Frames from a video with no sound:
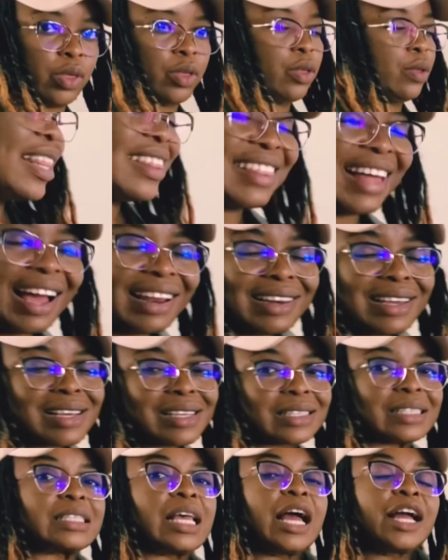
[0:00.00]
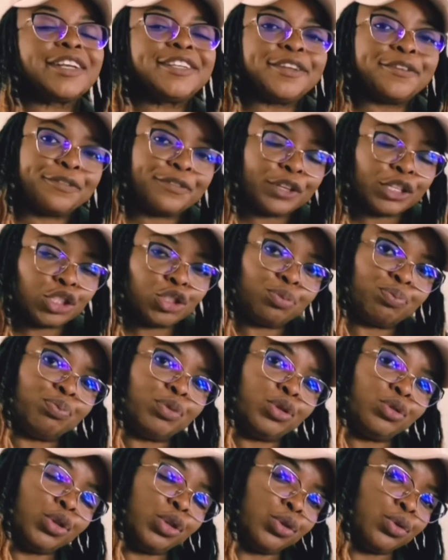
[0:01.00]
That is difference between
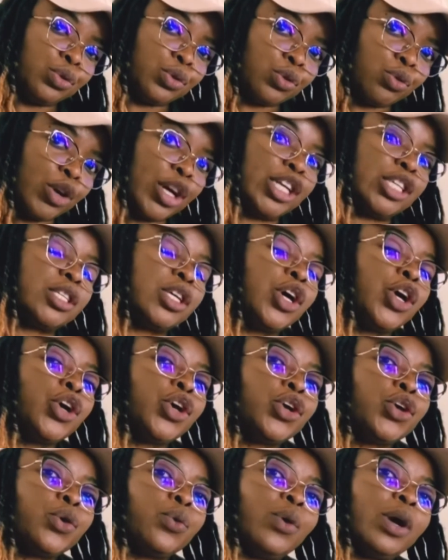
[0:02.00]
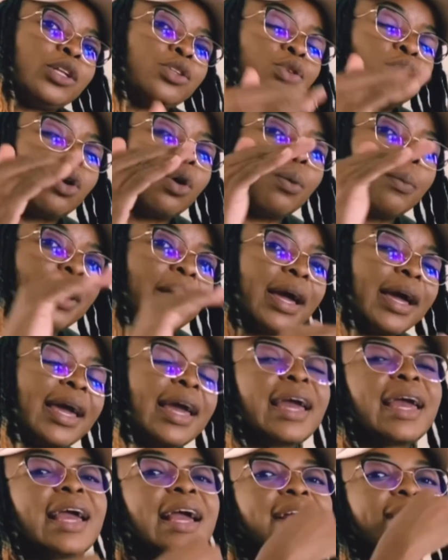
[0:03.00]
two squares. Want to go back
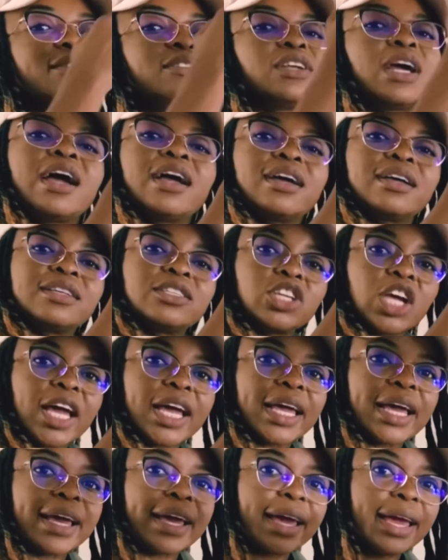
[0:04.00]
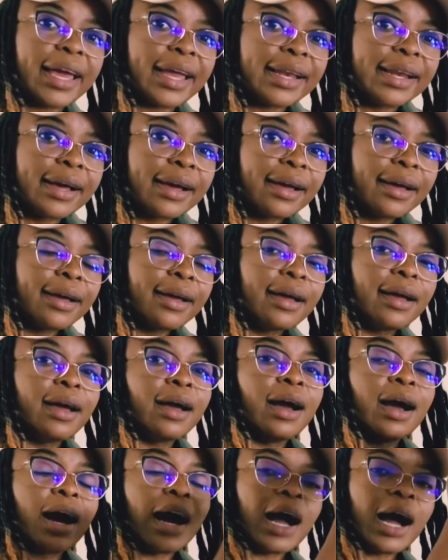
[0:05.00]
and check again
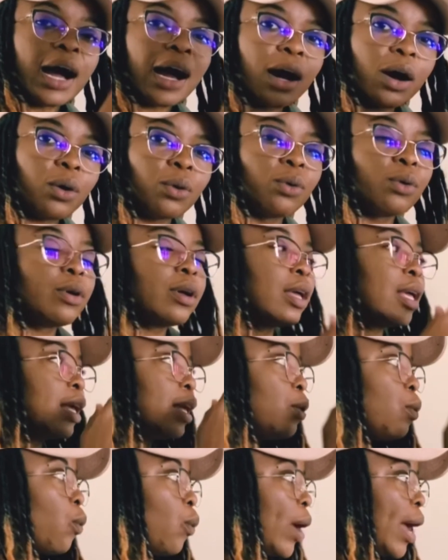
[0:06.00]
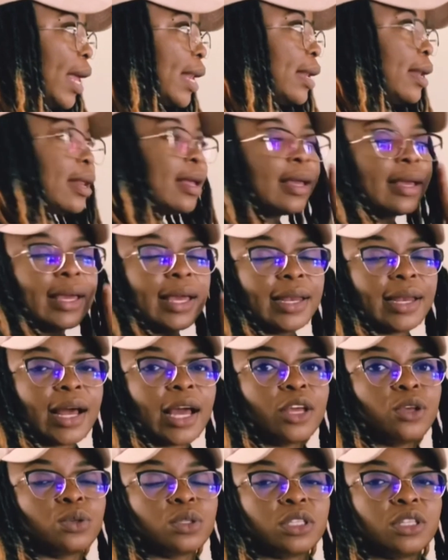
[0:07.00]
how, when can I use
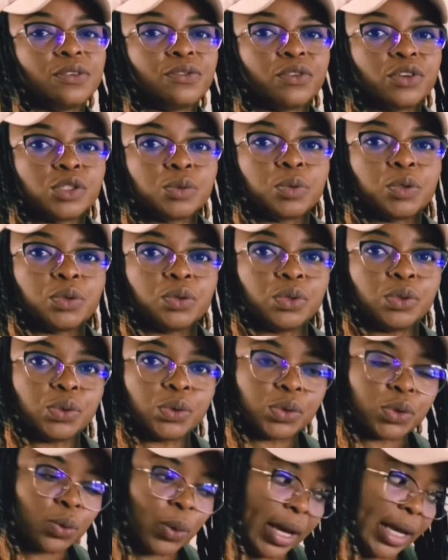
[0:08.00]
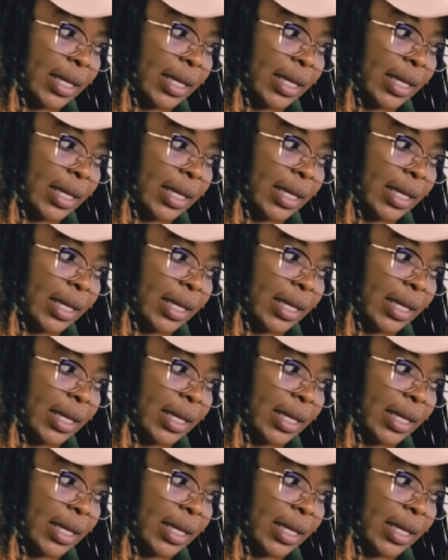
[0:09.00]
difference between two squares?